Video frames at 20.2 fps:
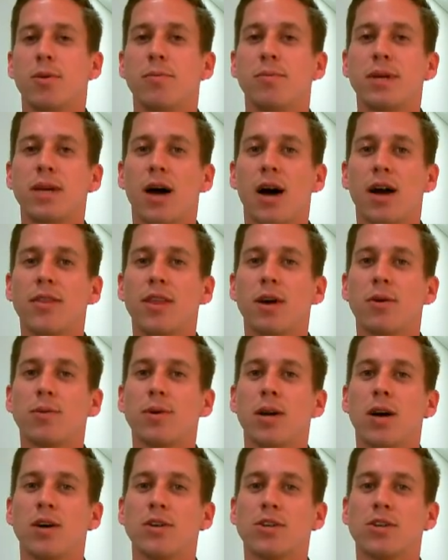But beyond that,
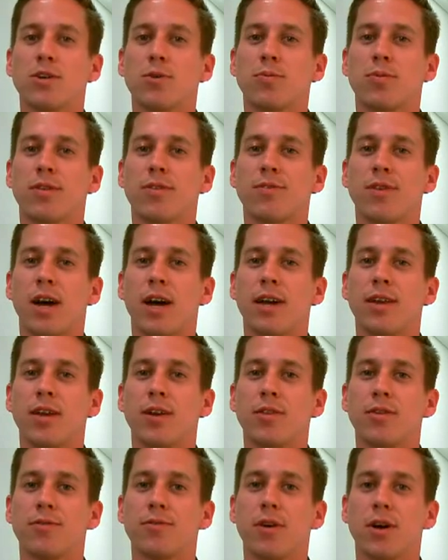we also provide
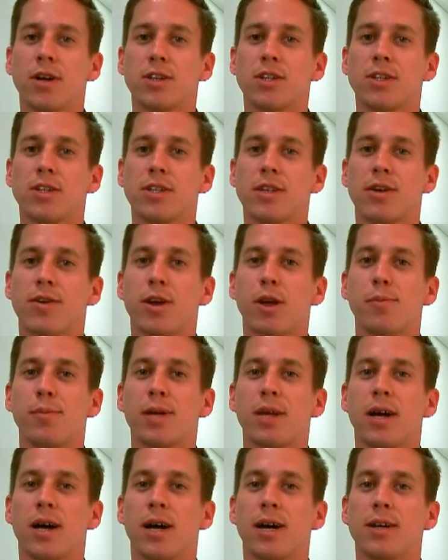other functions in our
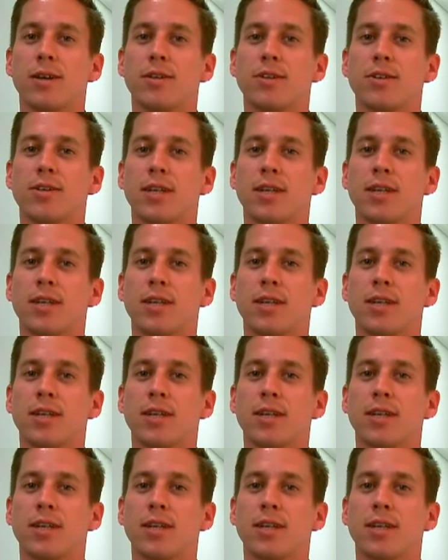API.